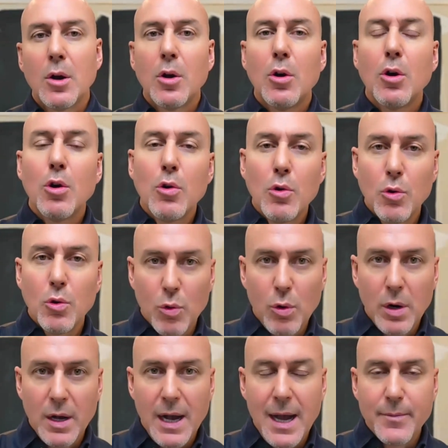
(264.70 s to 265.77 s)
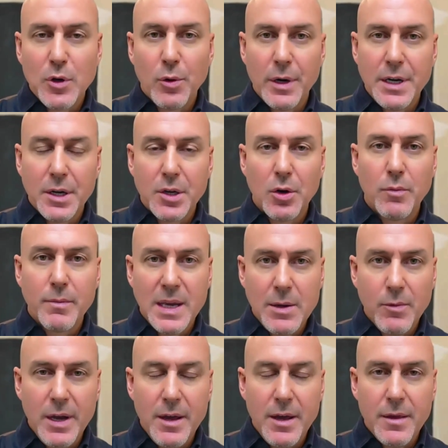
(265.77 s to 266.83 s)
who I'm going to go
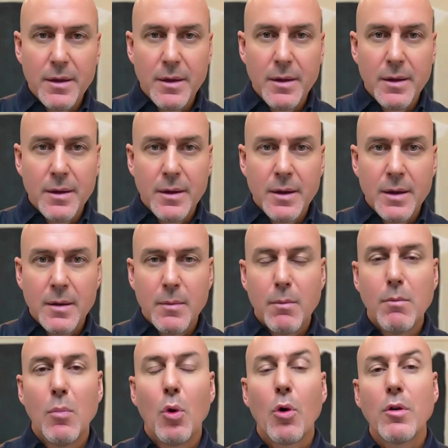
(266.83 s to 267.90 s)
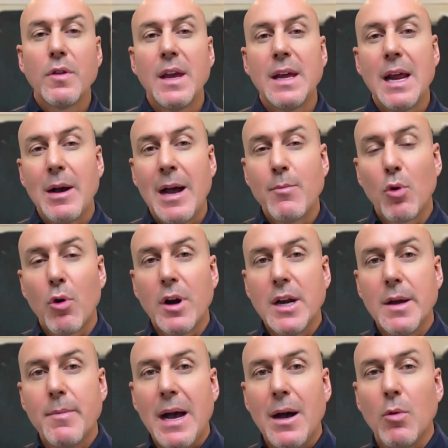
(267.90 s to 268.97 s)
meet with more than I'm
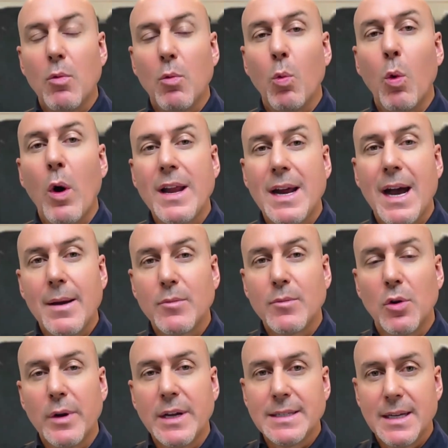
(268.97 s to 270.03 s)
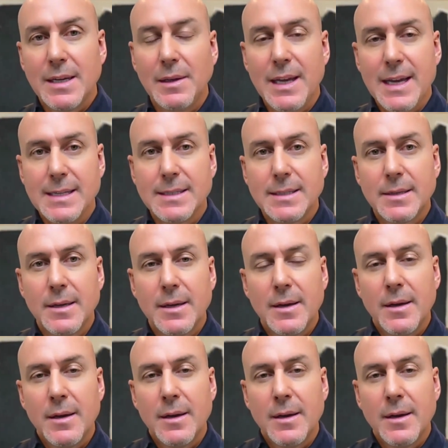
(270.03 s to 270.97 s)
worried about what I'm going to list.